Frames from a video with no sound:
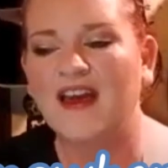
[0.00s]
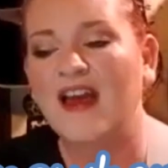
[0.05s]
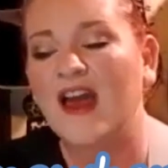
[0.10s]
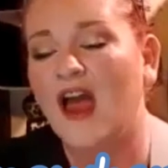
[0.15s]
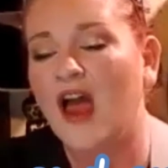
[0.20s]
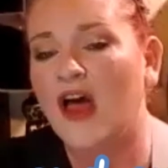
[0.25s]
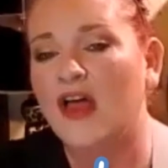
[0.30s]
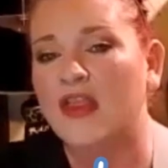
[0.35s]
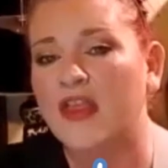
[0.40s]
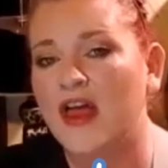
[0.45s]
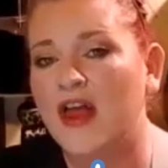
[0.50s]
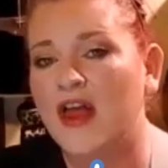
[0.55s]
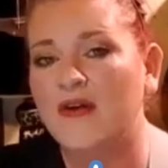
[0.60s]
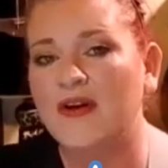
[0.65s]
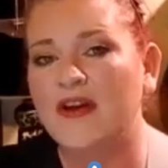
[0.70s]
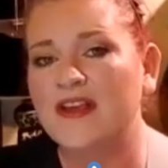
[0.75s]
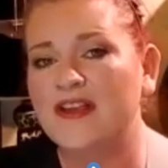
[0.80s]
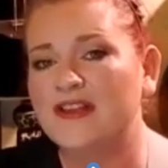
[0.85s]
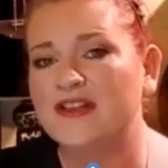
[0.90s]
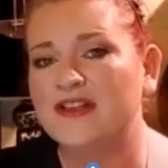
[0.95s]
There
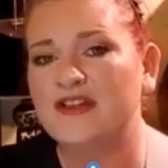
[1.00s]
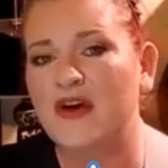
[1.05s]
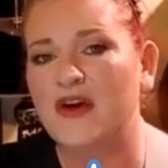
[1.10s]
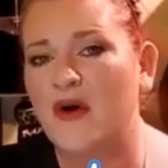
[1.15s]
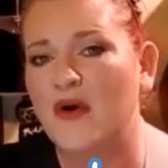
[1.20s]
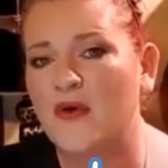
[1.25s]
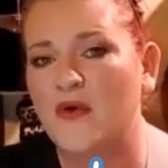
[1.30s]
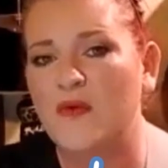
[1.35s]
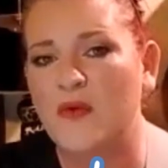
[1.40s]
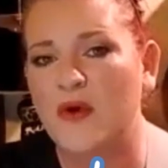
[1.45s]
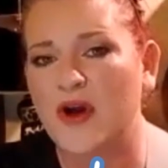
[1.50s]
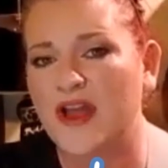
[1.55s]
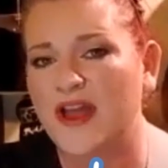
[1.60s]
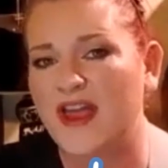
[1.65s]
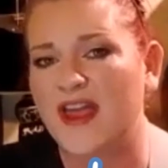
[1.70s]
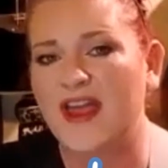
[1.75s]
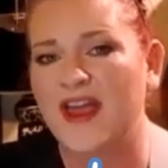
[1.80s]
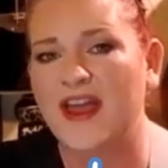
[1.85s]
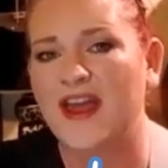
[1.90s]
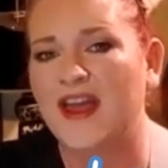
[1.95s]
is no
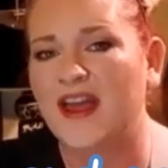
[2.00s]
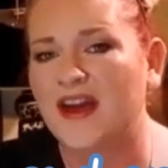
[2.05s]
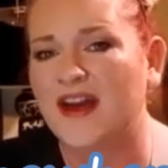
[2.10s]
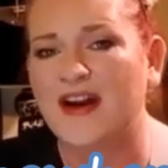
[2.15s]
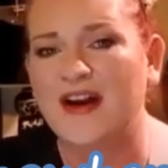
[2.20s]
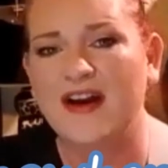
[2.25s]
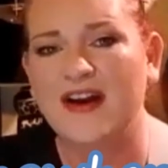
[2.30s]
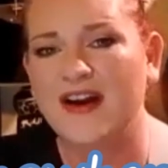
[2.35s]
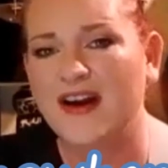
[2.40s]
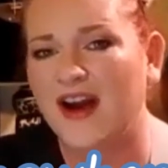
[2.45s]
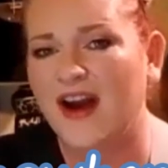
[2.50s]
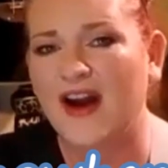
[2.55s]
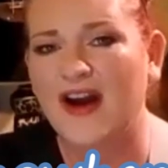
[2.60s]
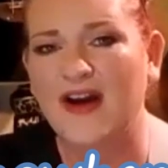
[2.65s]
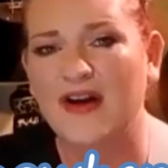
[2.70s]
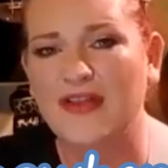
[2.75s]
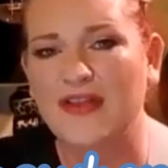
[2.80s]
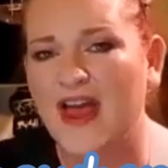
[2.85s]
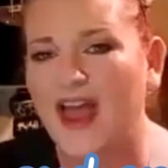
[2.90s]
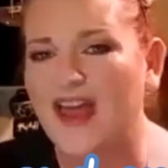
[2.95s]
way
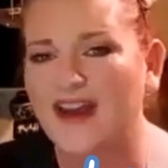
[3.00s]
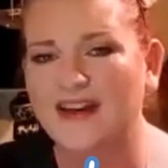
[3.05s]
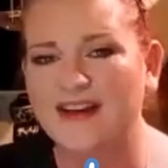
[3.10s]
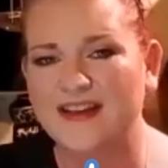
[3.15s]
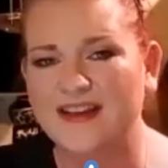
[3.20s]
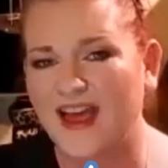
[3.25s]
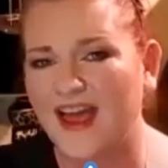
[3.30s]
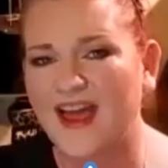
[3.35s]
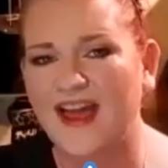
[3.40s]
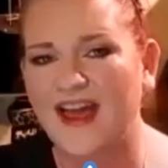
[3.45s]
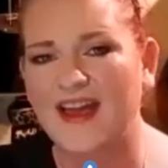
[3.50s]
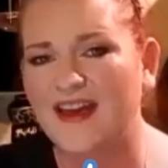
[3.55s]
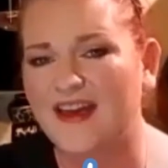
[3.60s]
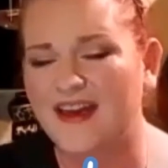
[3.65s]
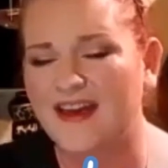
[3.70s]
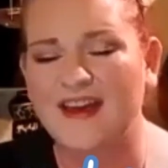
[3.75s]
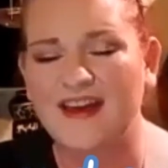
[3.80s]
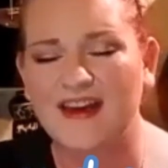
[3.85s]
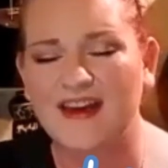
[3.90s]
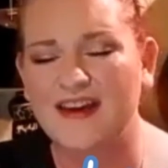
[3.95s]
that
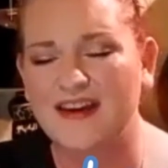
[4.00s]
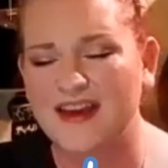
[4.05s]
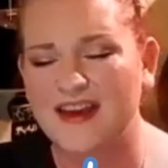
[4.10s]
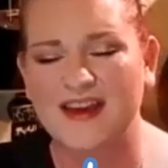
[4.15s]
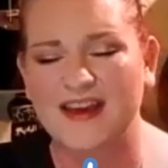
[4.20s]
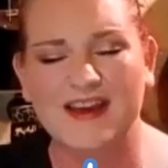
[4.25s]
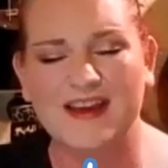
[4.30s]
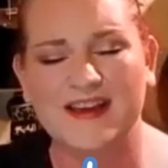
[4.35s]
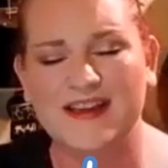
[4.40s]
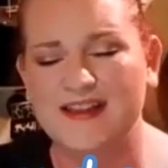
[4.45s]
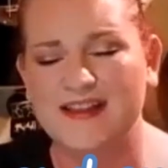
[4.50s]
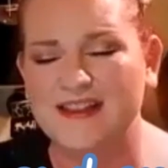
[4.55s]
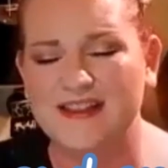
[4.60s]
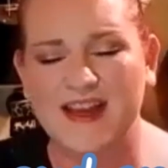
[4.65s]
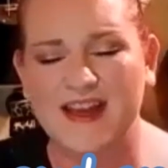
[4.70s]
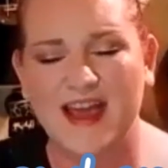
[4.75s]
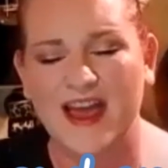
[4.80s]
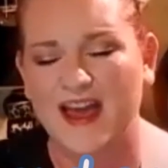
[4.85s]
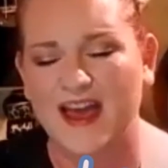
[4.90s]
God is not.